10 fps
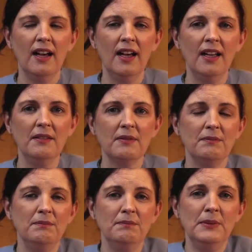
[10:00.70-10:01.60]
And
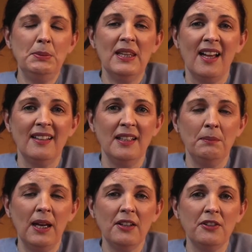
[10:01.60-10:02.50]
maybe that can
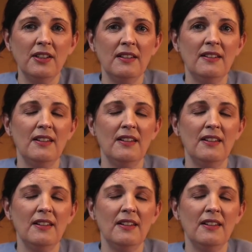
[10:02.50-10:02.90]
penetrate this